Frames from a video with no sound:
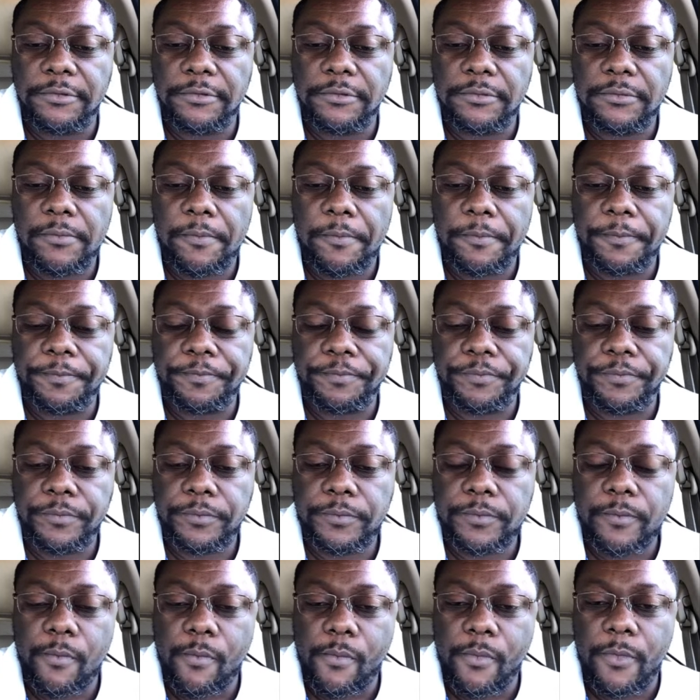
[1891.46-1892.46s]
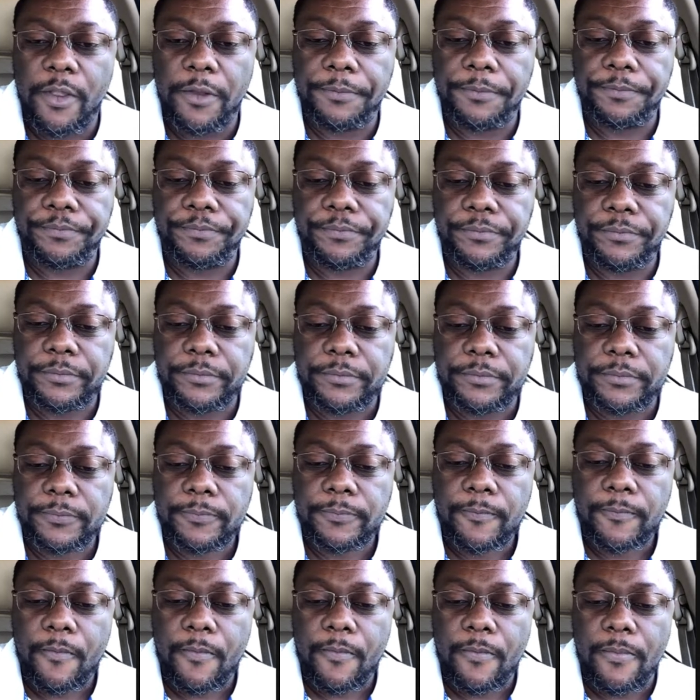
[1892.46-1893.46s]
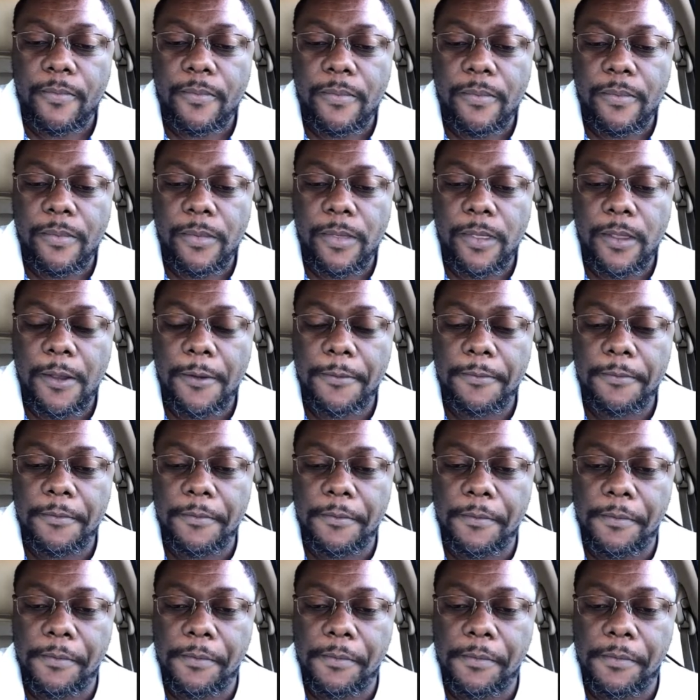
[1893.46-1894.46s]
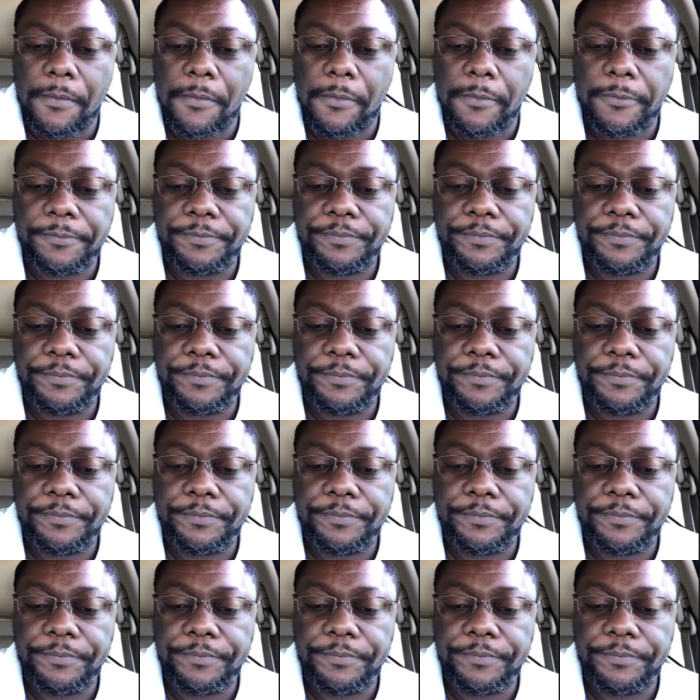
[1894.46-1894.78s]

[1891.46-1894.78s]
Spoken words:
I find that to be unattractive in any female.